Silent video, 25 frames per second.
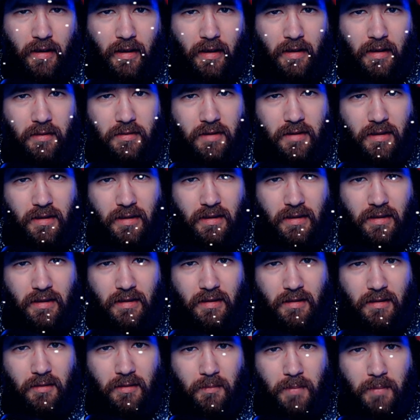And
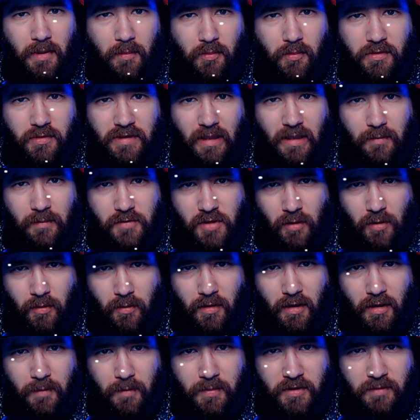then people stop
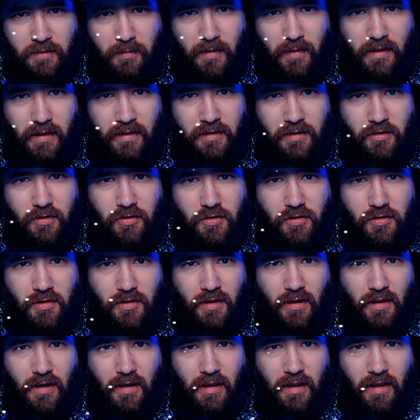showing up as much,
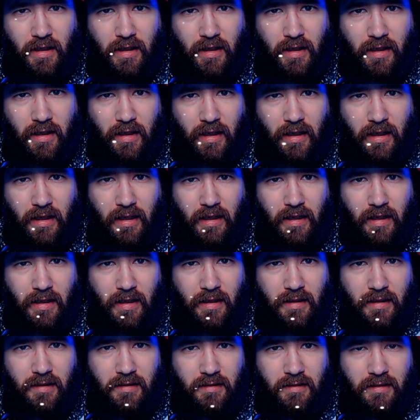
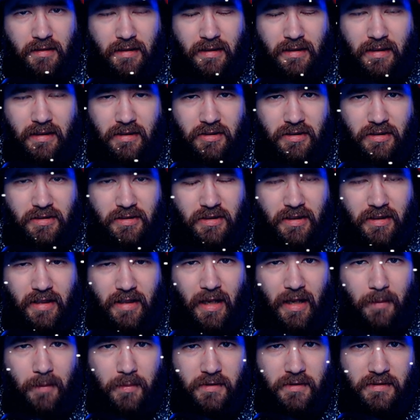and it
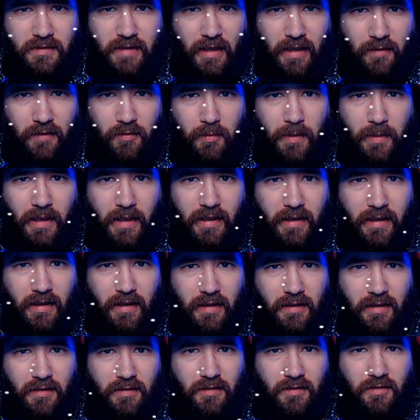happens to everybody.